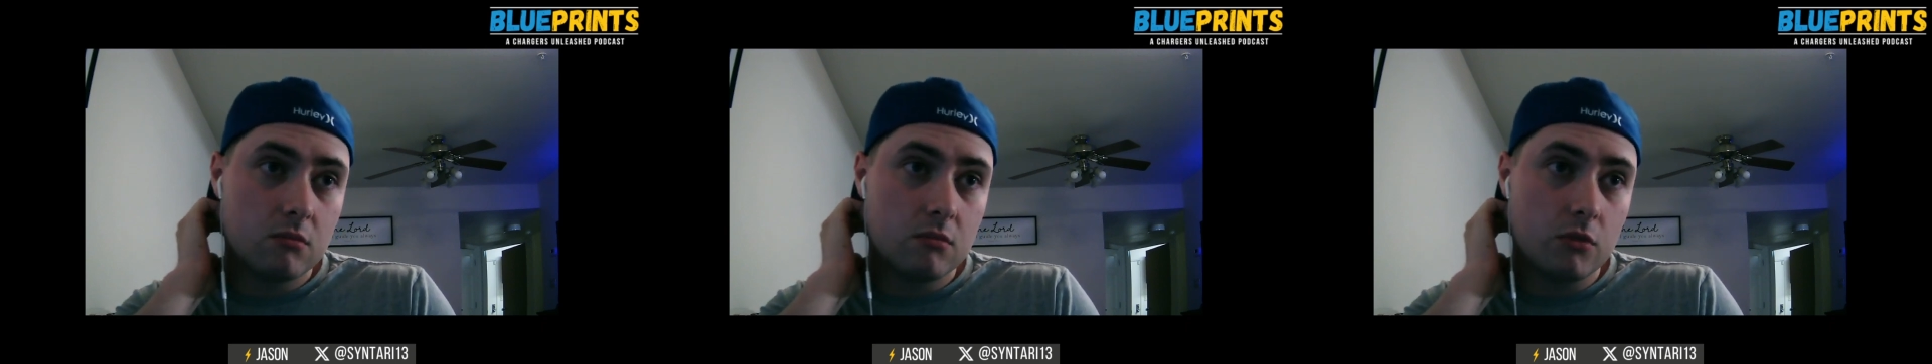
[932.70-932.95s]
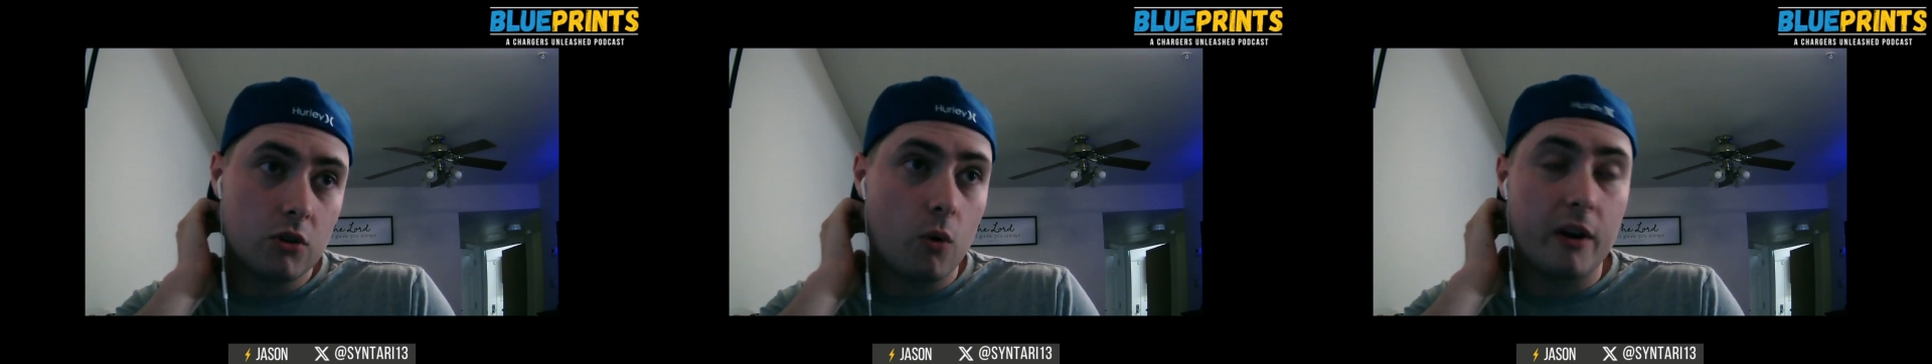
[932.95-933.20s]

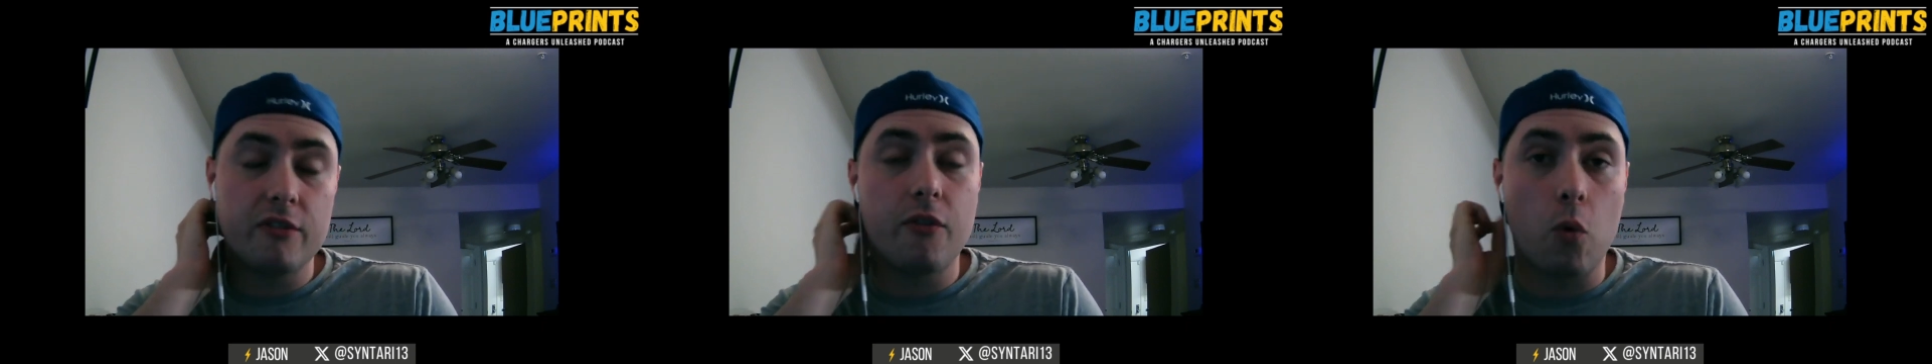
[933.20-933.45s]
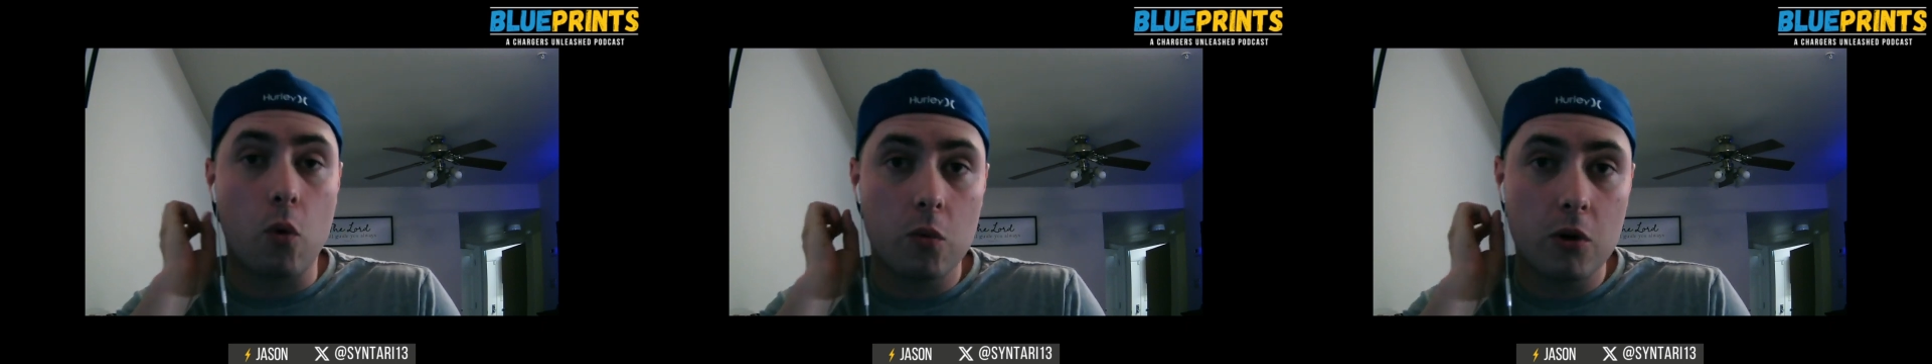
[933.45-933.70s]
going
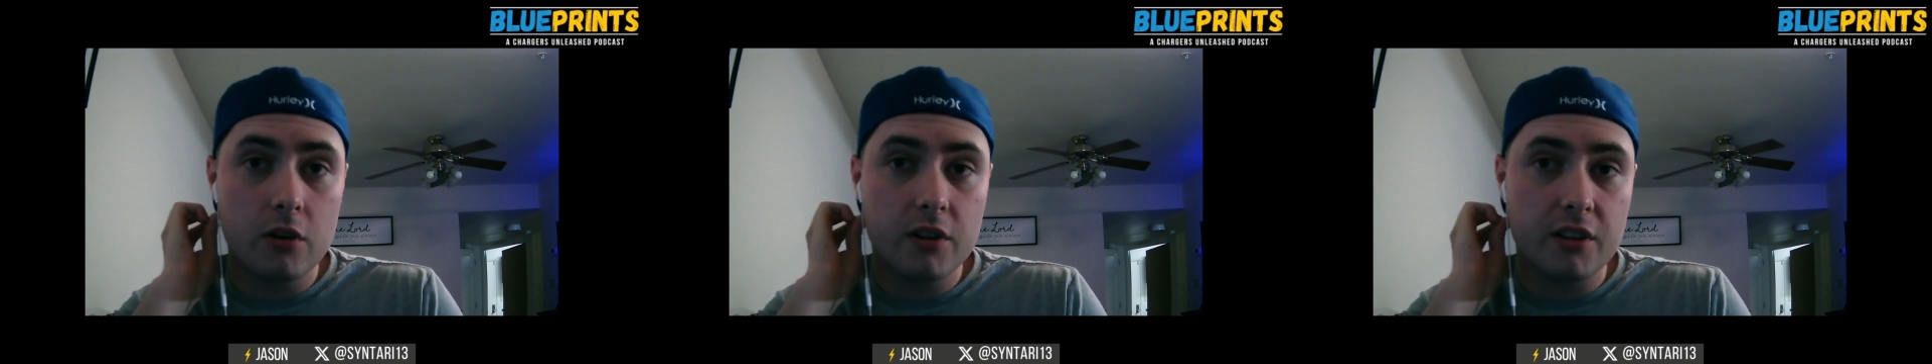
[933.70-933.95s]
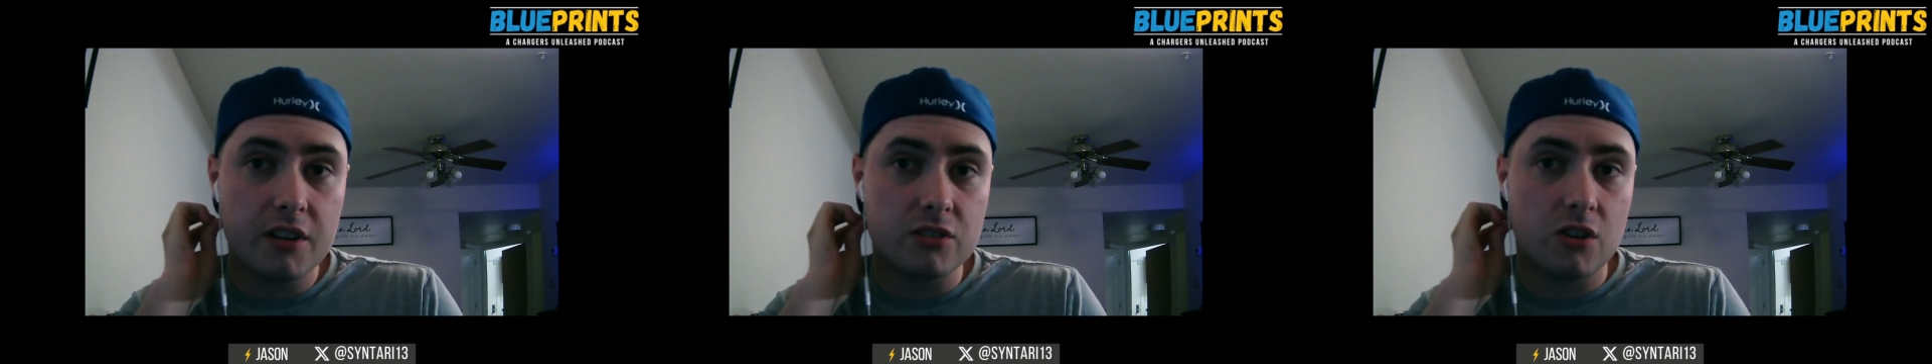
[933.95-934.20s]
forward
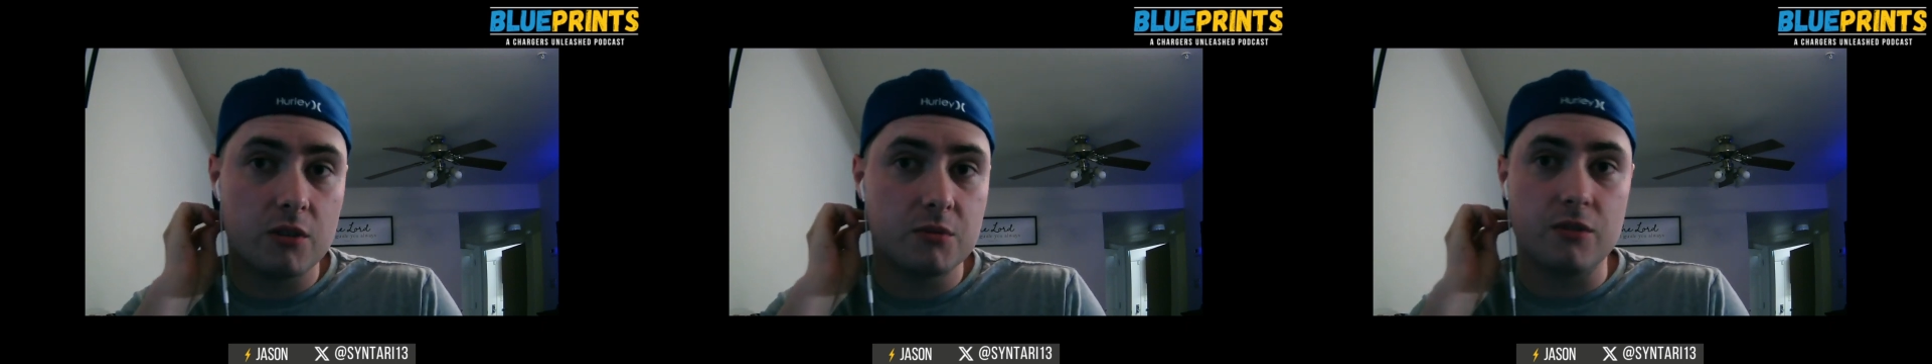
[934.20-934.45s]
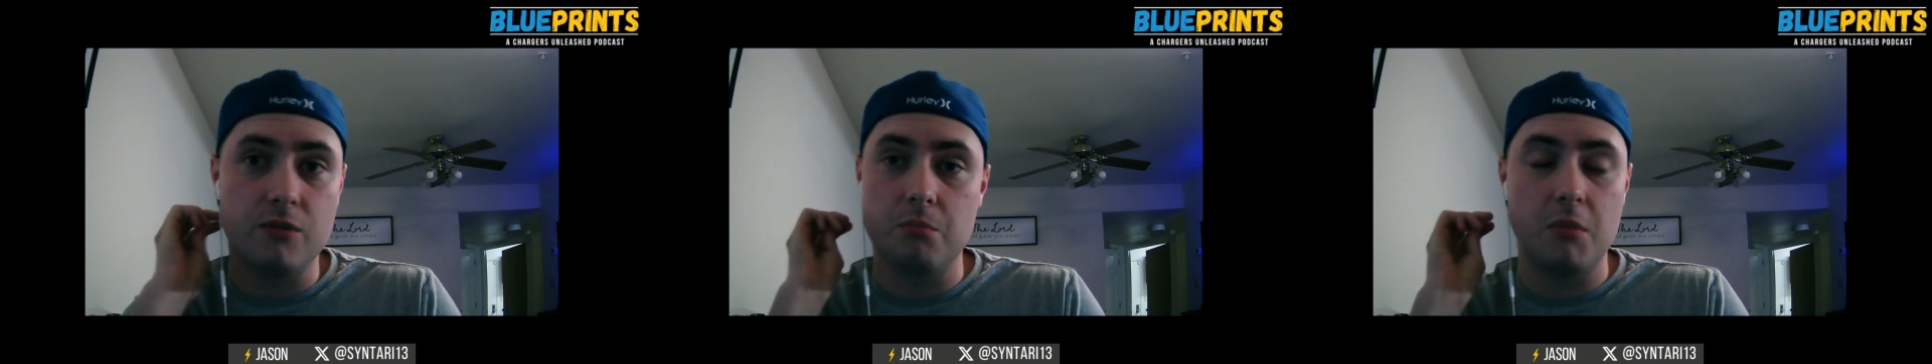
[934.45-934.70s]
in terms
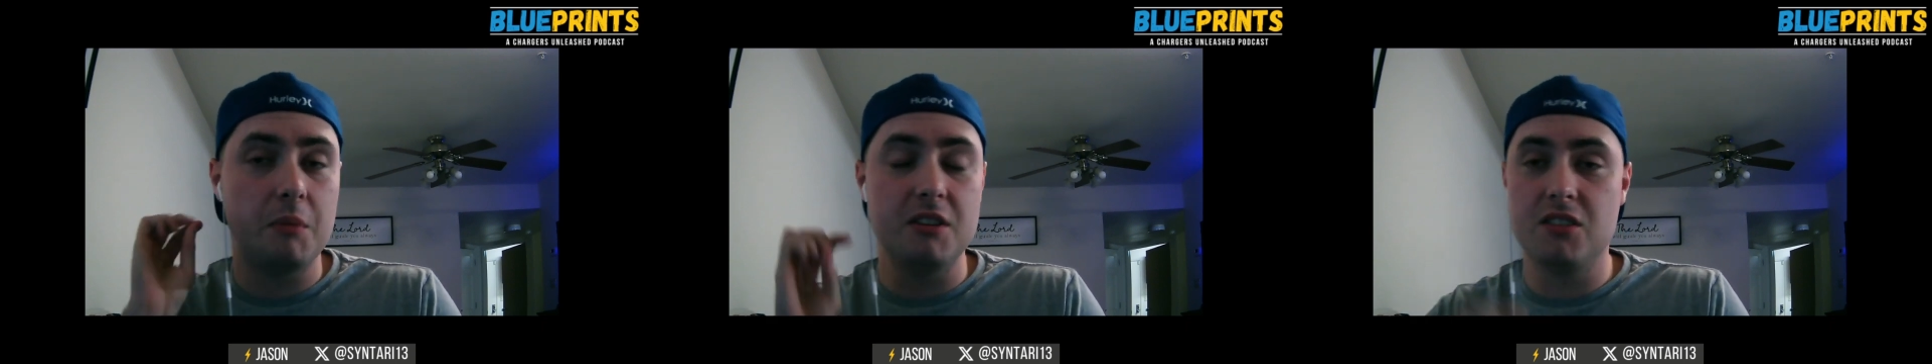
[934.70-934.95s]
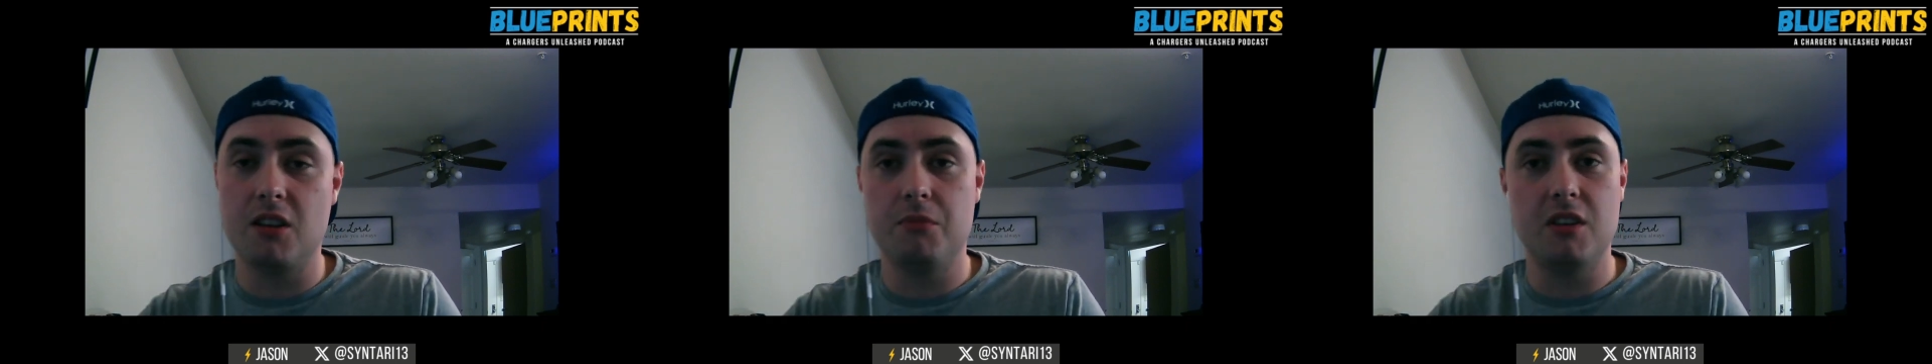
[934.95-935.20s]
of maybe
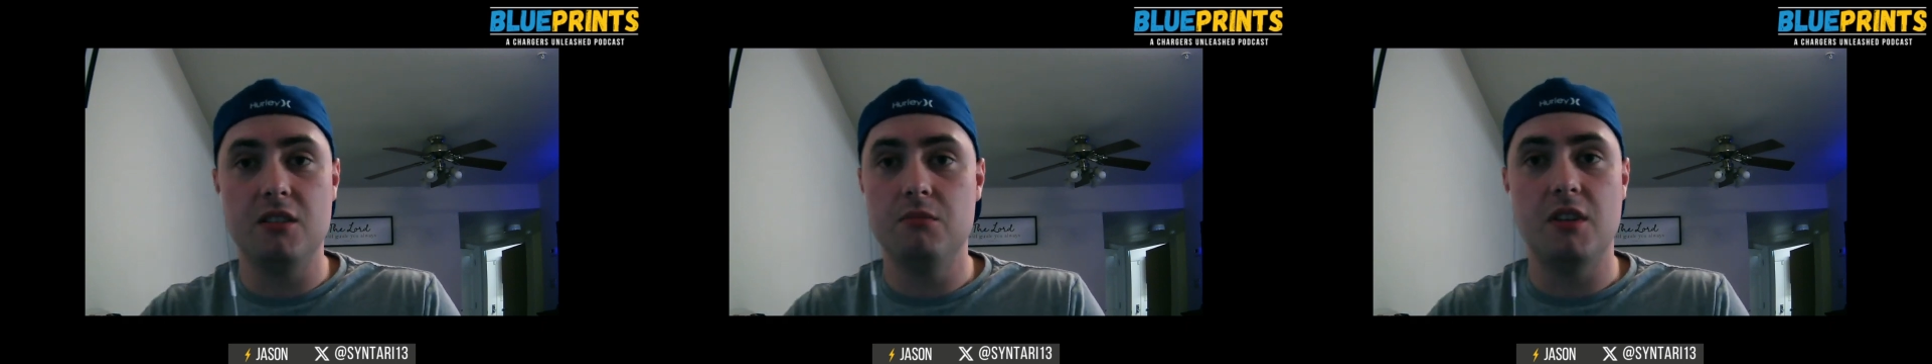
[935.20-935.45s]
something